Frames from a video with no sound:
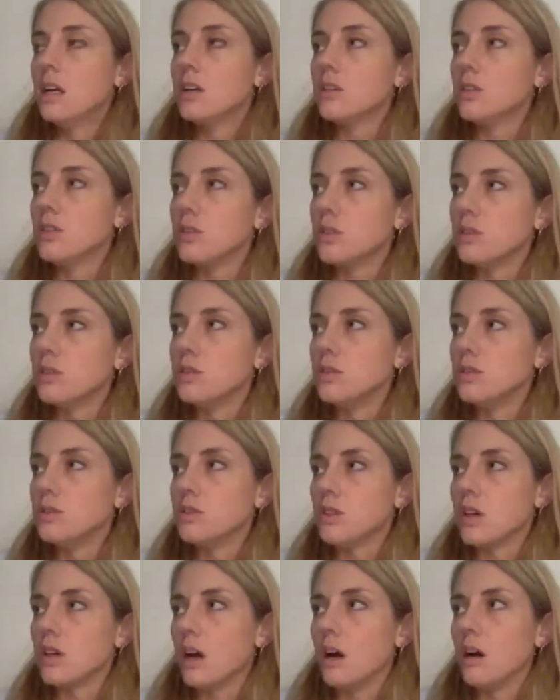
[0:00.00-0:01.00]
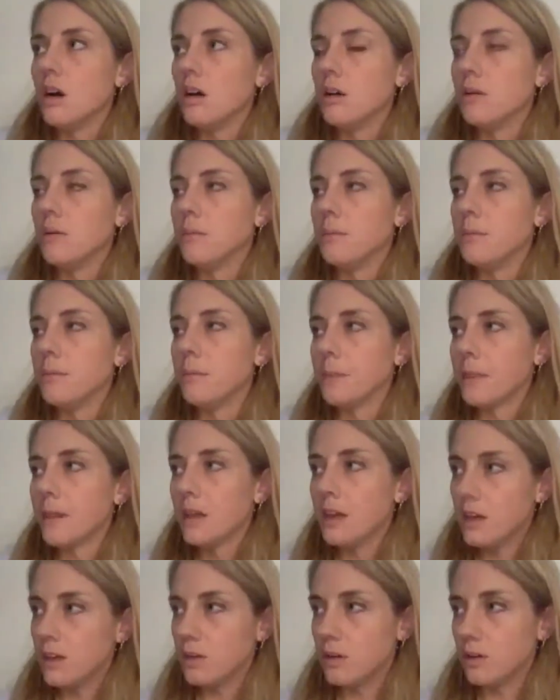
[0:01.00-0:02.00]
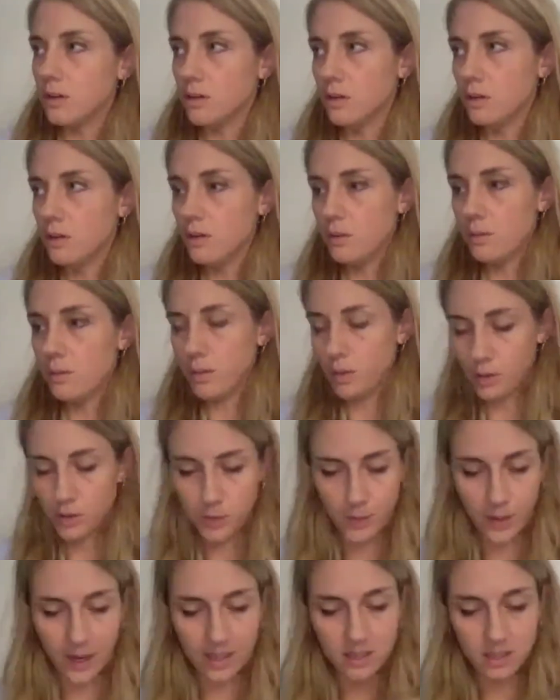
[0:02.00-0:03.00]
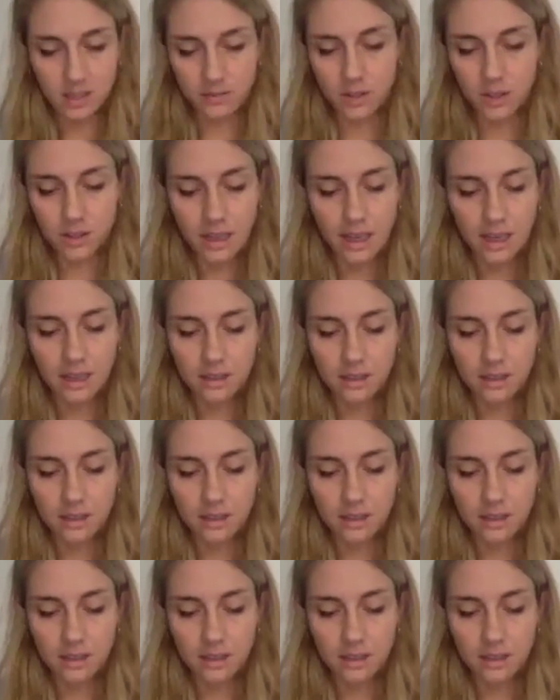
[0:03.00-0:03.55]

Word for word: good, um, you know, perspective on that.